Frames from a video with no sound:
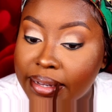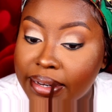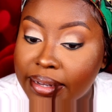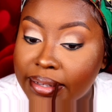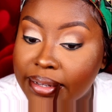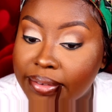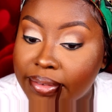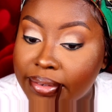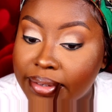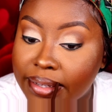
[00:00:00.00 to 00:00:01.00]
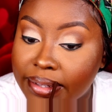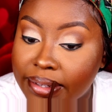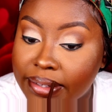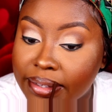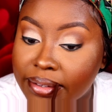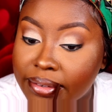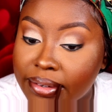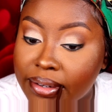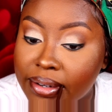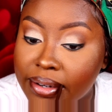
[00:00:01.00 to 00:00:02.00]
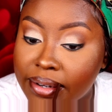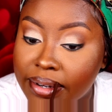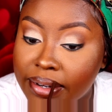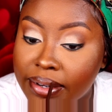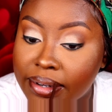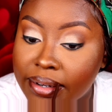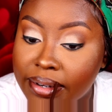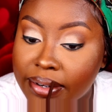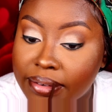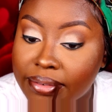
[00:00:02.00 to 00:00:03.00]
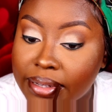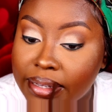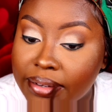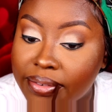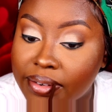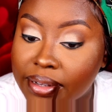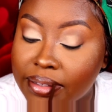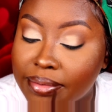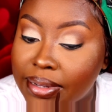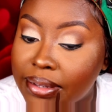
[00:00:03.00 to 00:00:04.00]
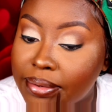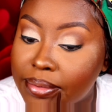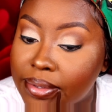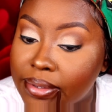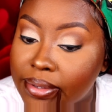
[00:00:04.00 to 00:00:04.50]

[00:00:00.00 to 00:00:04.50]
And I love the way that this like really defines my lips.